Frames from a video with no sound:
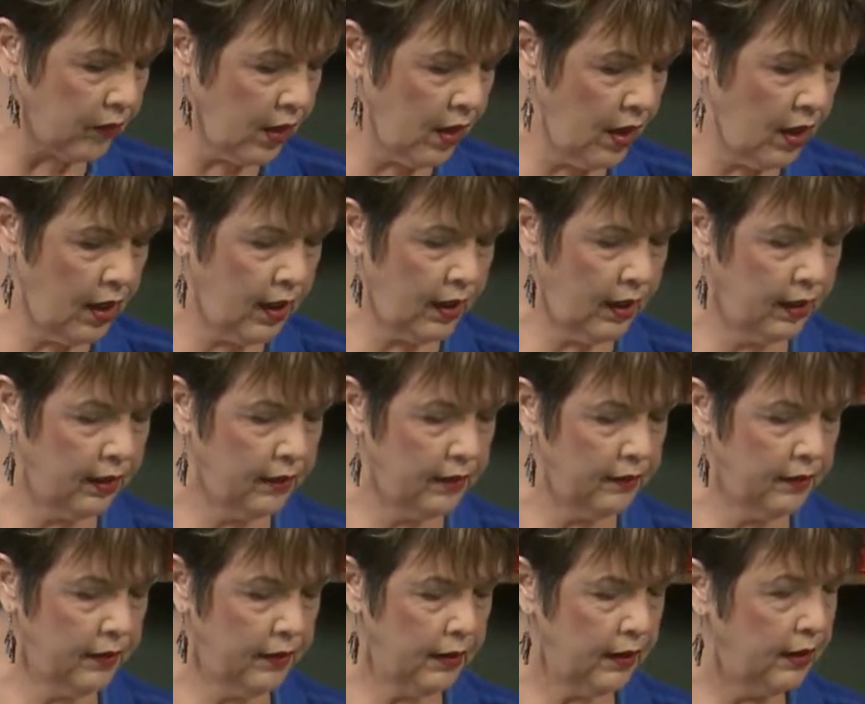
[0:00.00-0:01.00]

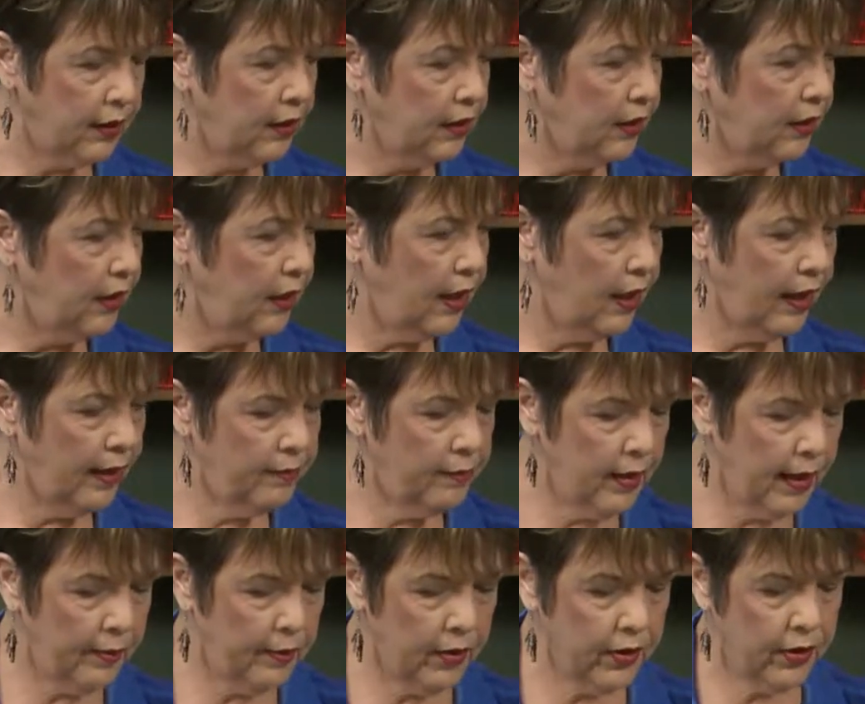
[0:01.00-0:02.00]
I'm going
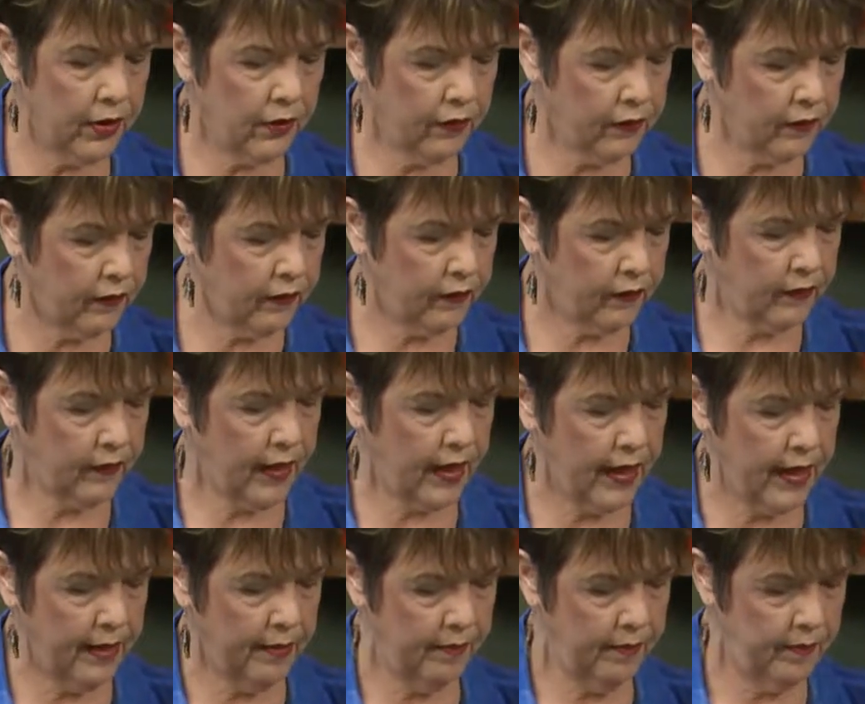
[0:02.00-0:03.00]
to use the
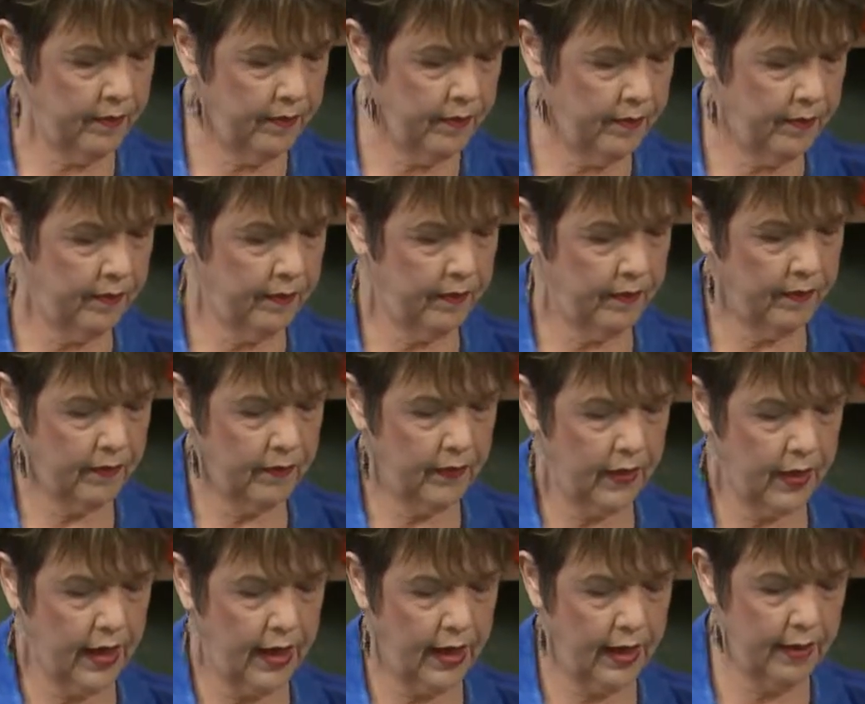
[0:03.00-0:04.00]
same
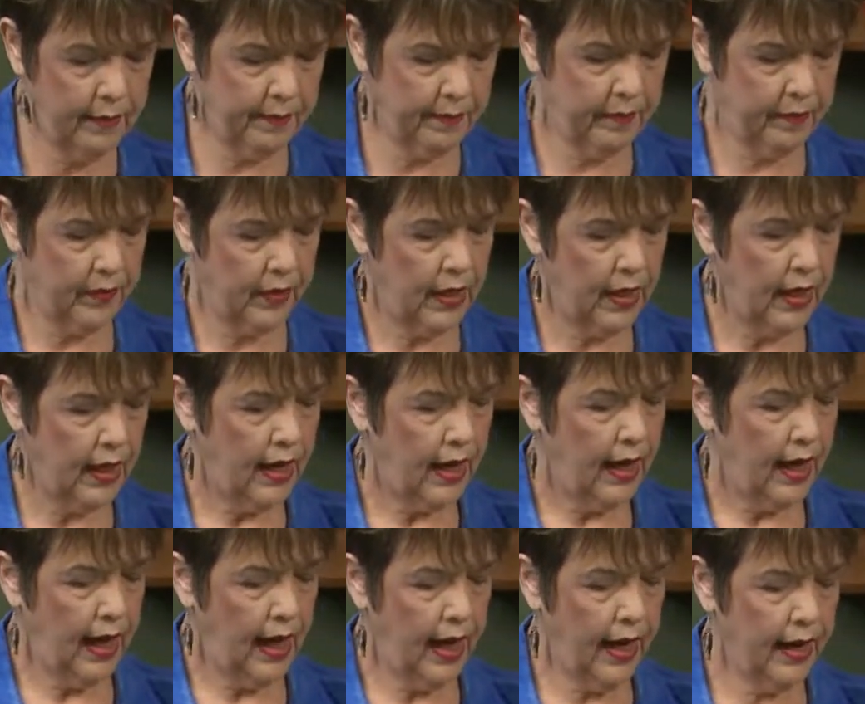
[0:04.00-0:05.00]
cup.
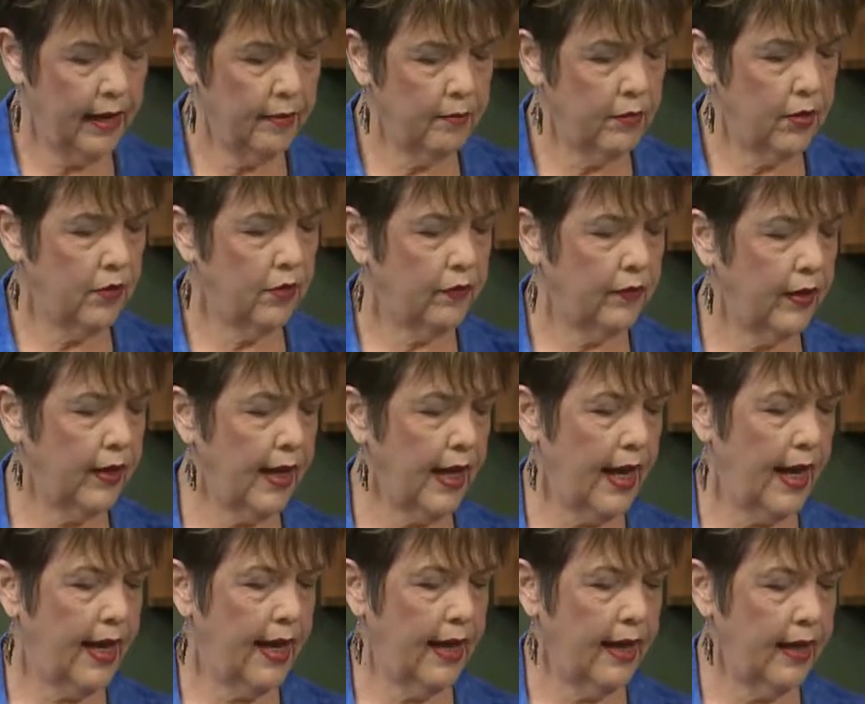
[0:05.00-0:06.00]
I am using
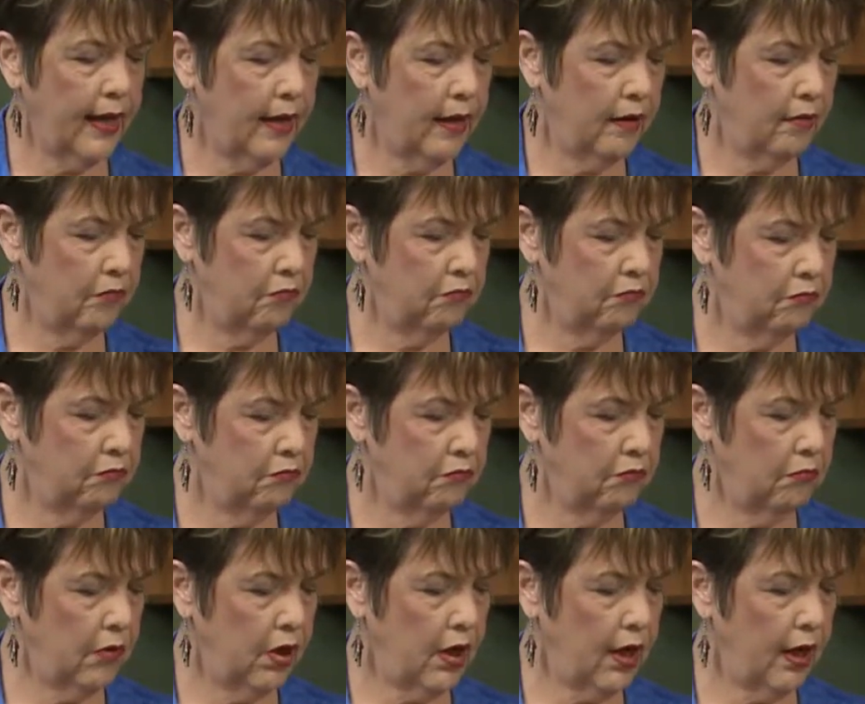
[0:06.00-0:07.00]
a
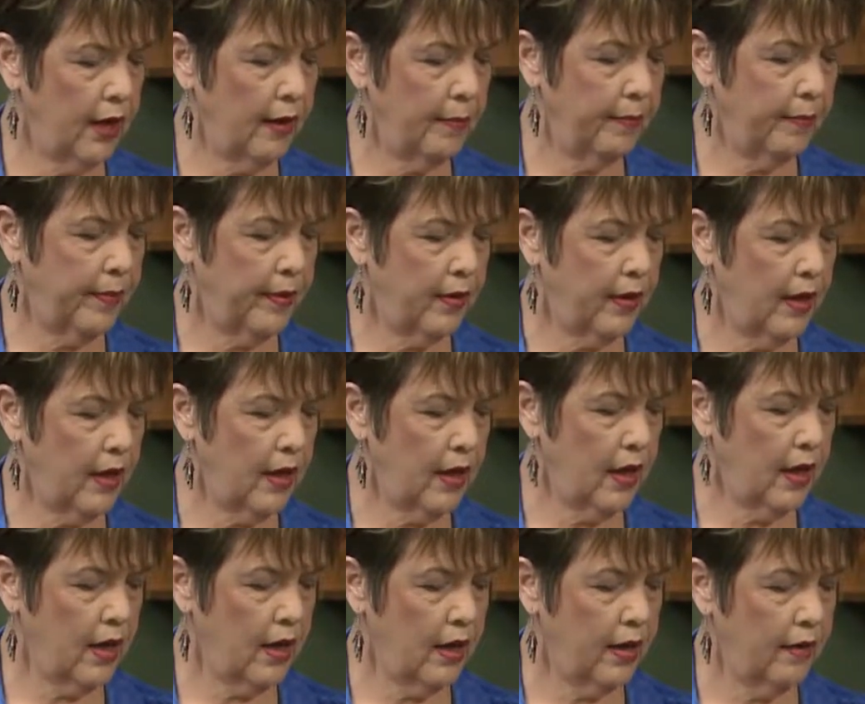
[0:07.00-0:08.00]
cup
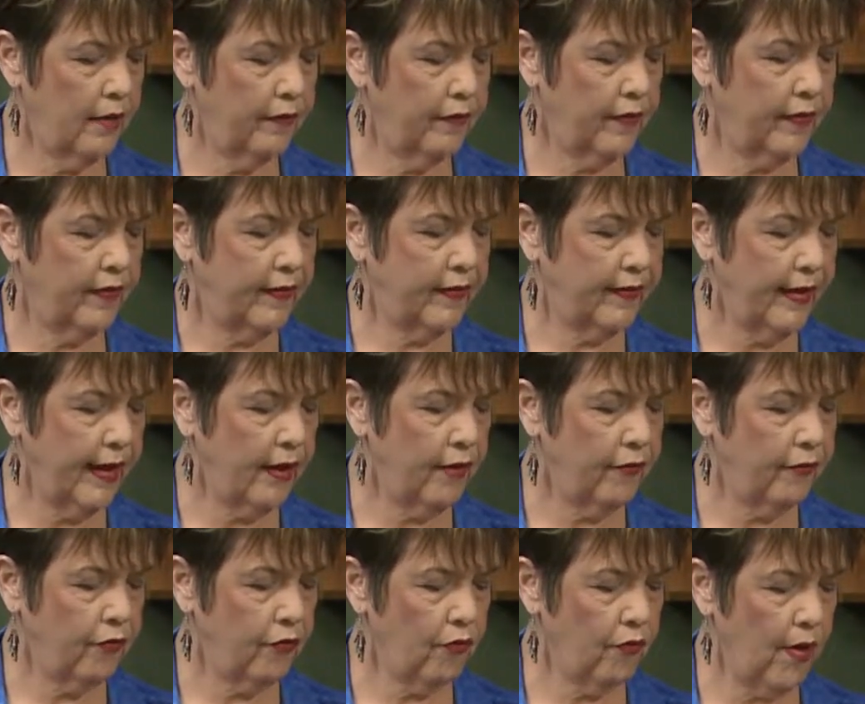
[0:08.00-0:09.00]
of
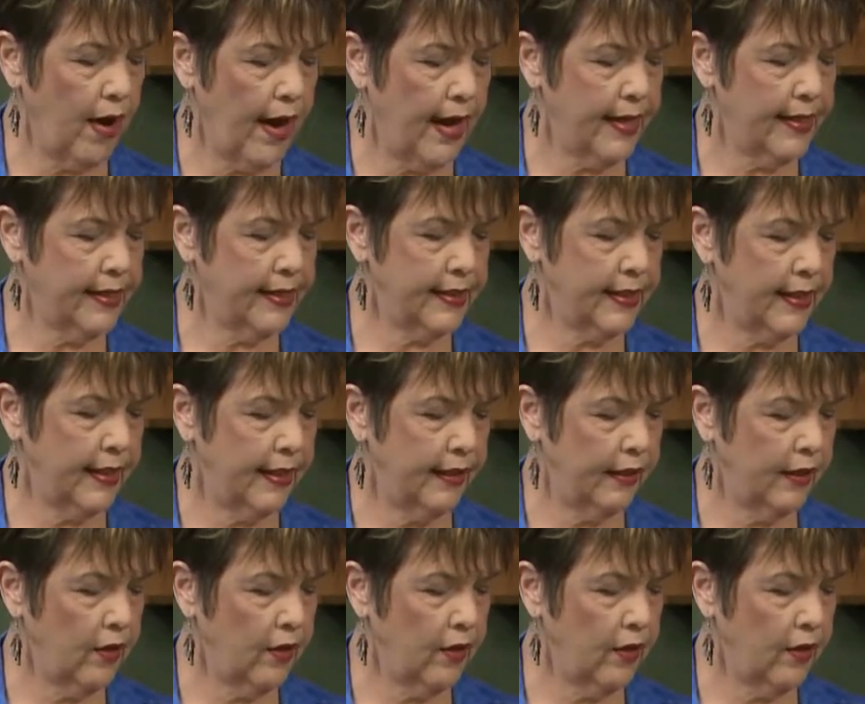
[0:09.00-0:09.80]
self-rising.